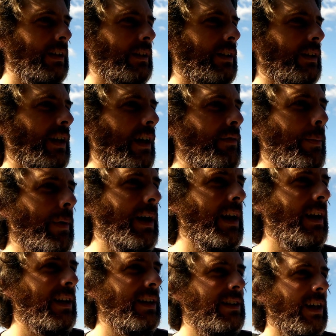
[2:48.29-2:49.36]
because I never paid
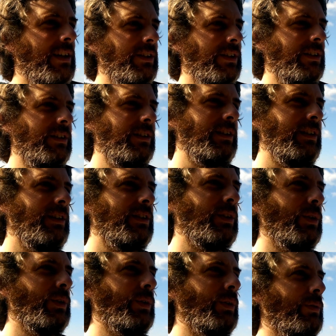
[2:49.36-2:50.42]
any attention in
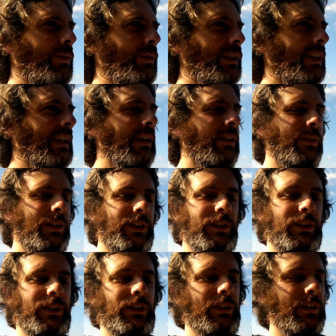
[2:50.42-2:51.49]
school when we did
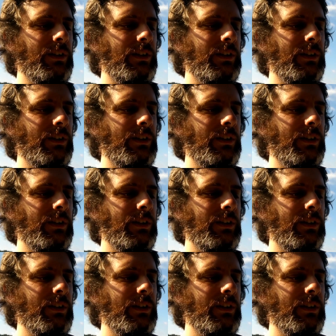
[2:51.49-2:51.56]
languages.